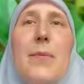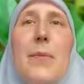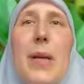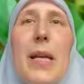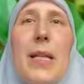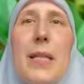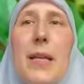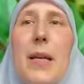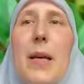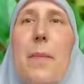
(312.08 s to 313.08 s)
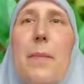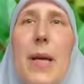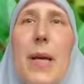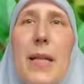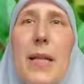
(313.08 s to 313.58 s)
beet
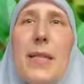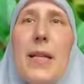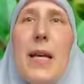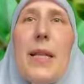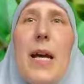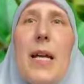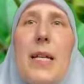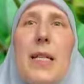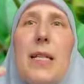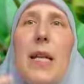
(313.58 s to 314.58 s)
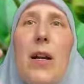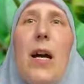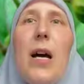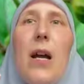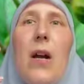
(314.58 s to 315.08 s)
means that there
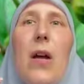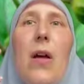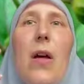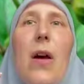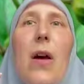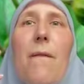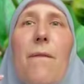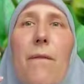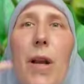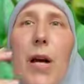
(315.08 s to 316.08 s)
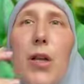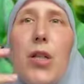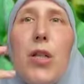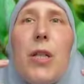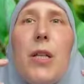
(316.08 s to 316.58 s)
are
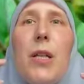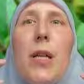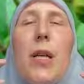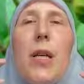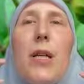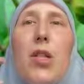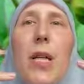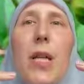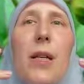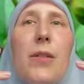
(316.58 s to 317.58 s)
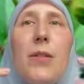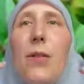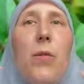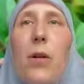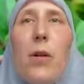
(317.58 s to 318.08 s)
flushed cheeks,
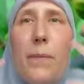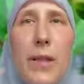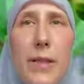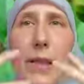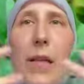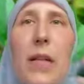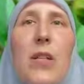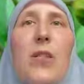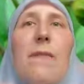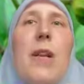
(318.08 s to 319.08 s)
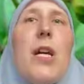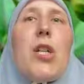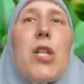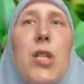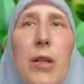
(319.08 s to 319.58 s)
or the skin is
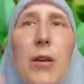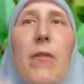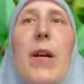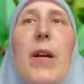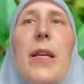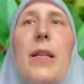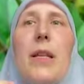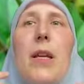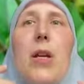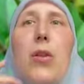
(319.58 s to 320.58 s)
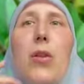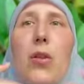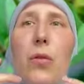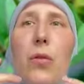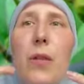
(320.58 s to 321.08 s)
flushed red
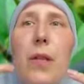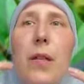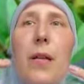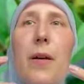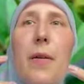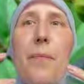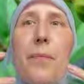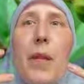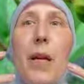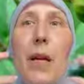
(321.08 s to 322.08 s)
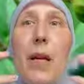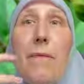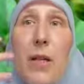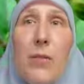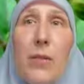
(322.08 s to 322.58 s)
due to the
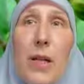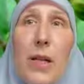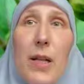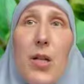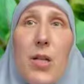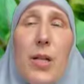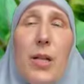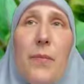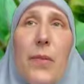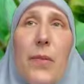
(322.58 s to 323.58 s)
vasodilation.